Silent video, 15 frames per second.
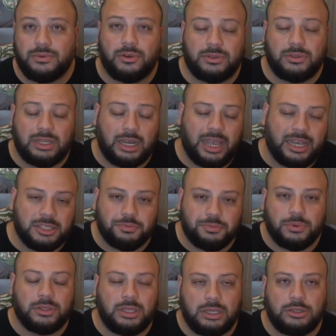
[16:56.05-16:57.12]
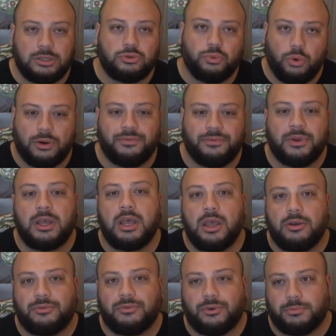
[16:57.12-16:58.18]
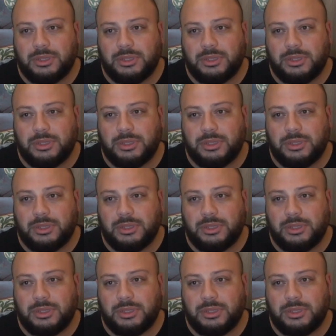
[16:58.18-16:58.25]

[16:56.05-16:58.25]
the dwarf from